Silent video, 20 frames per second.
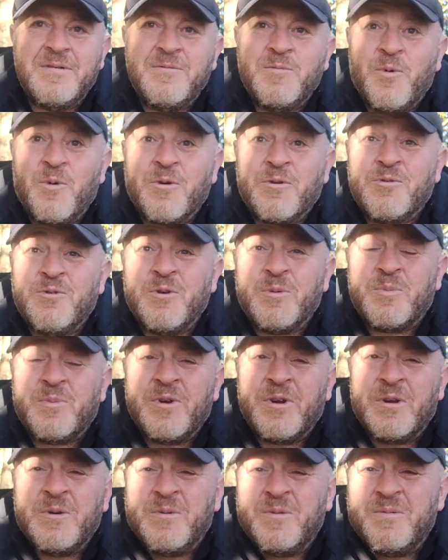walk, talk,
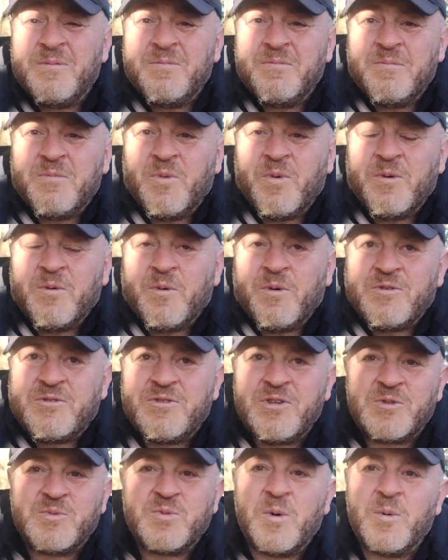brew, was
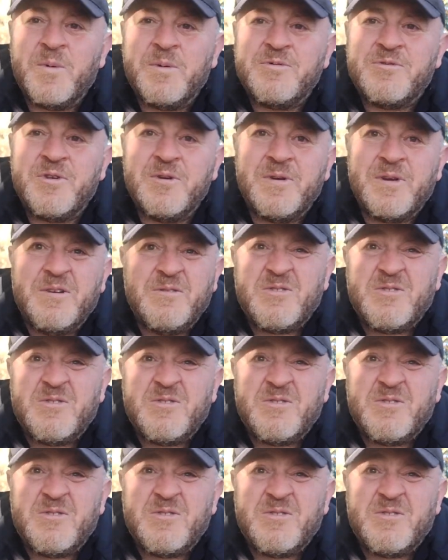just what we were doing.